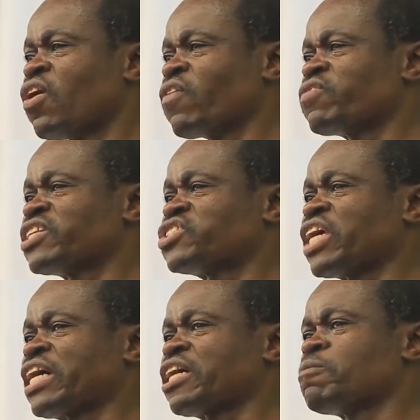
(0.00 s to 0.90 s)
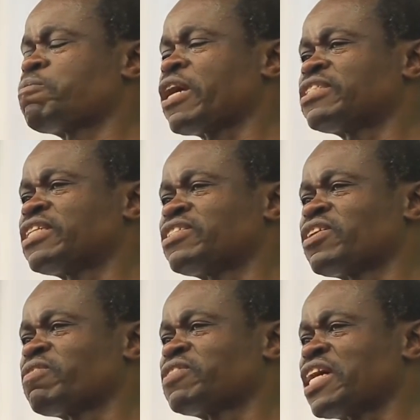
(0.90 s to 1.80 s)
of the second president
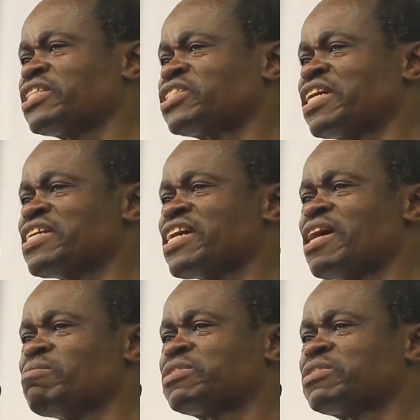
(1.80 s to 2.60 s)
of Tanzania,